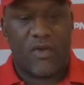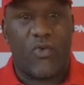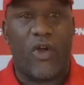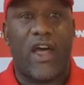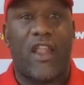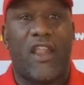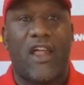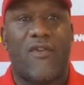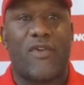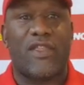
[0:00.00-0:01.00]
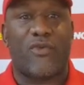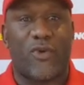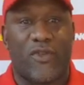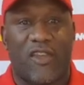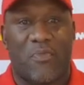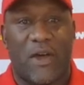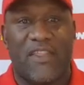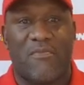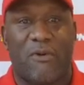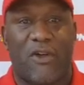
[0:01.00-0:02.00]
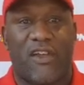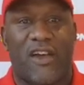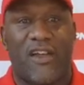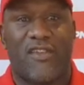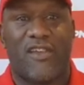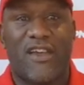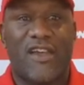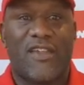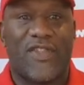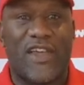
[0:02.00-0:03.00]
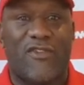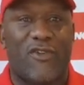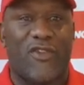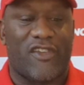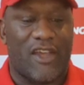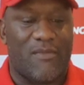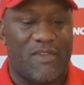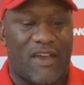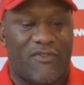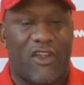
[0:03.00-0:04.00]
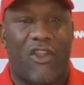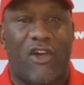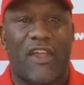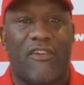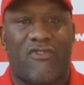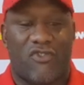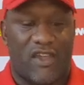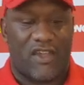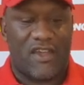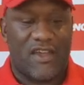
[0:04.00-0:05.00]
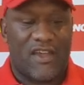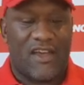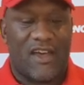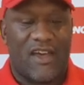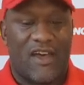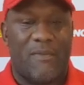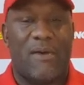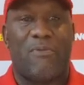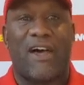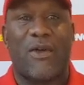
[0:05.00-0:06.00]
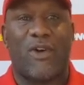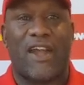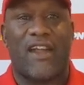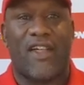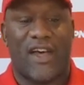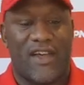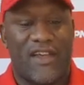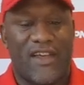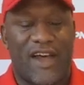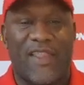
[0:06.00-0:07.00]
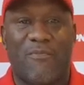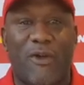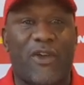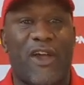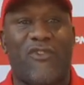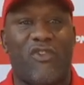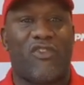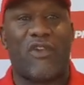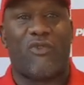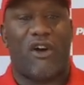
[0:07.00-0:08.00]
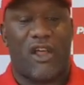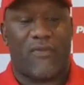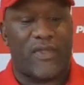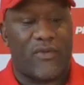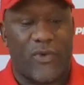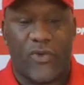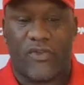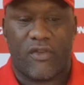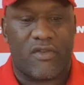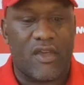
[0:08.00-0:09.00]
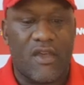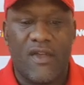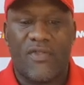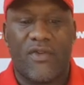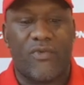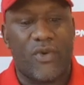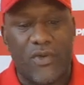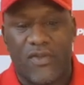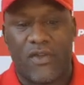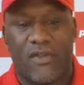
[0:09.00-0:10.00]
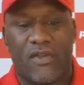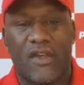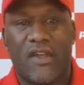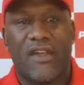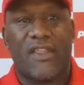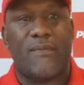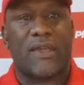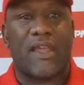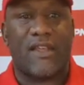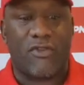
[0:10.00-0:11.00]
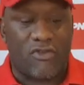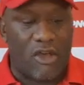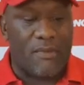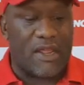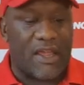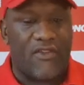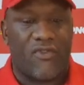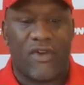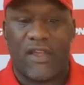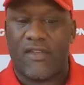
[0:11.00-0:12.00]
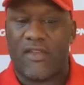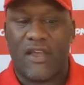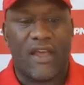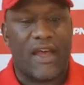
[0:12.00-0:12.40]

Well, I love when the Roosters play the Broncos. These two teams have got a lot of history about playing one another. The Broncos usually rise for the Roosters. The Roosters, they've been getting so many injuries.